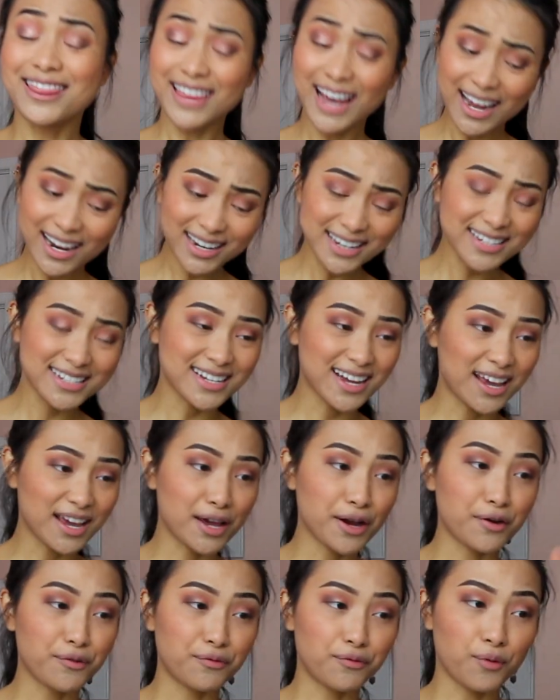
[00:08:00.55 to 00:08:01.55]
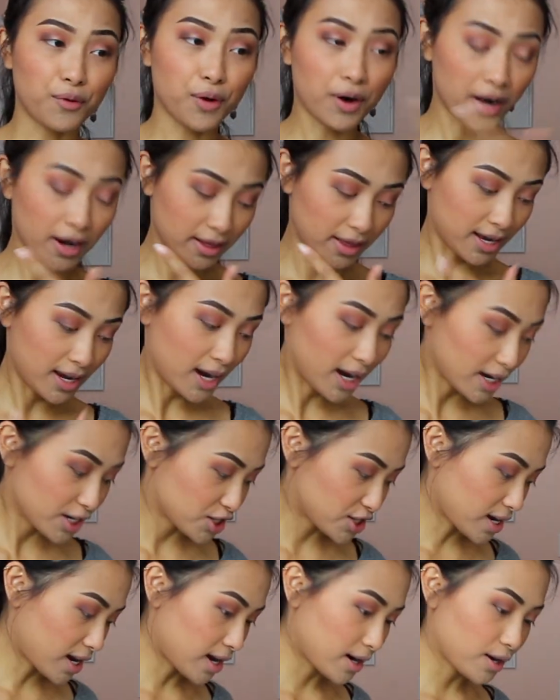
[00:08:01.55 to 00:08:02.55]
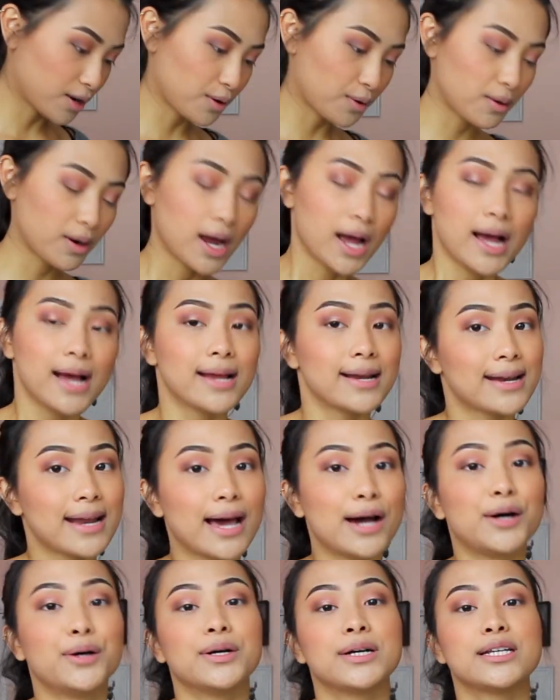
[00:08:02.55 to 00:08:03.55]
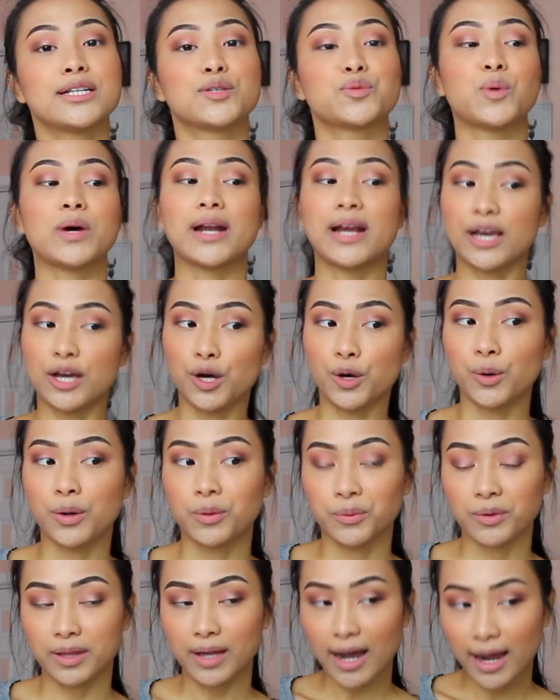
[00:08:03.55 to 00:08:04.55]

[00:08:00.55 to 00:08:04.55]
That is it for the eyeshadow. Now is when I go in with